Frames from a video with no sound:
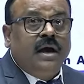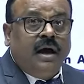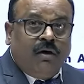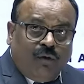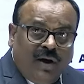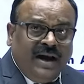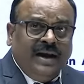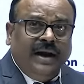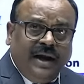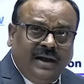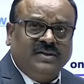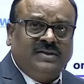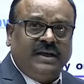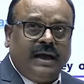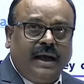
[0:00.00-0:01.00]
What is
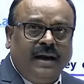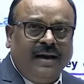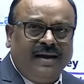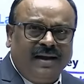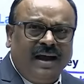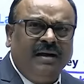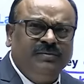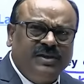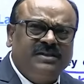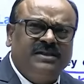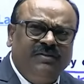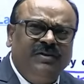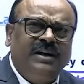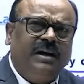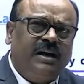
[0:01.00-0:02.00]
there? I'm just
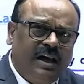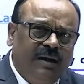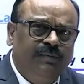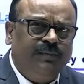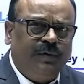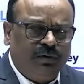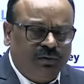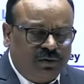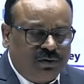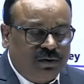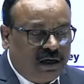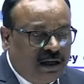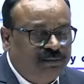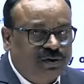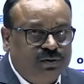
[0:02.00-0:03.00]
giving a
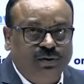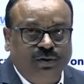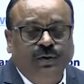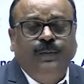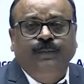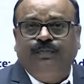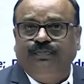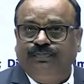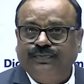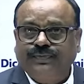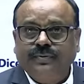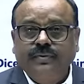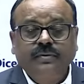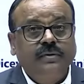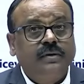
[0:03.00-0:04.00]
glimpse to you.
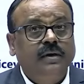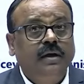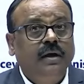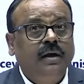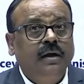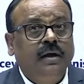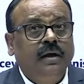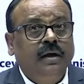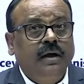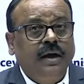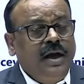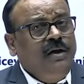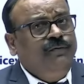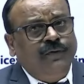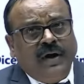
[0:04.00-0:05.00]

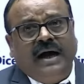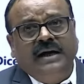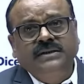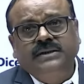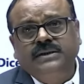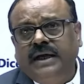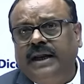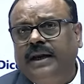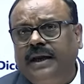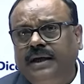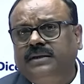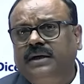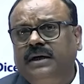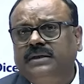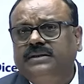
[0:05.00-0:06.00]
In France, there
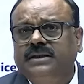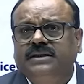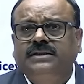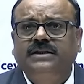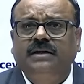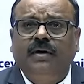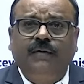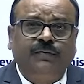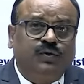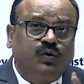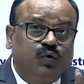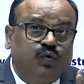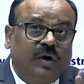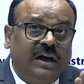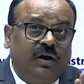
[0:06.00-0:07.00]
is a system of
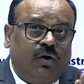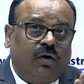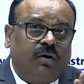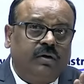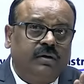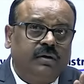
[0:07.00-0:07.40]
dual law.